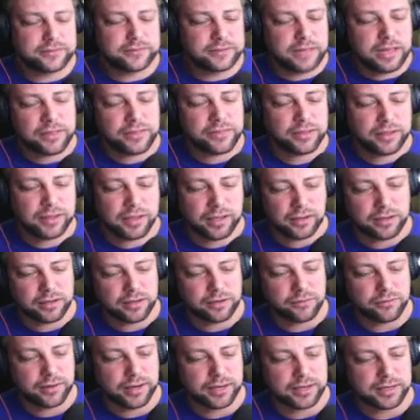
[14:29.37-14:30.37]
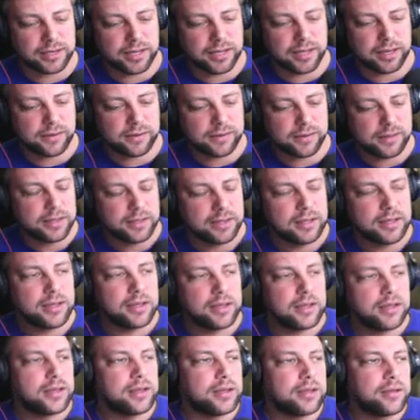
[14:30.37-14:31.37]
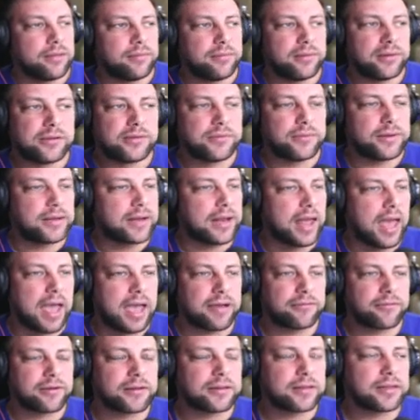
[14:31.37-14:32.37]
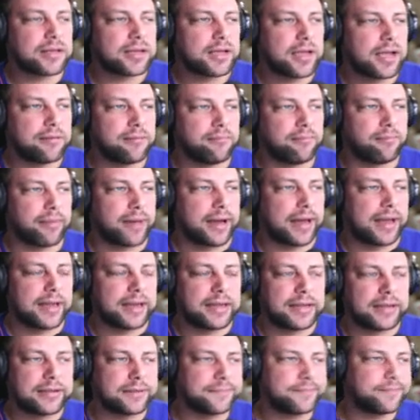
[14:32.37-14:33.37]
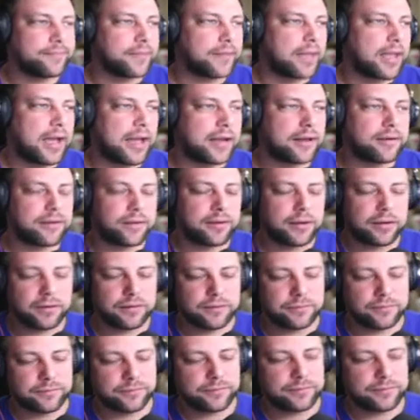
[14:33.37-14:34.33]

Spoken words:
nothing in here right now. Between everything I'm buying, I don't know.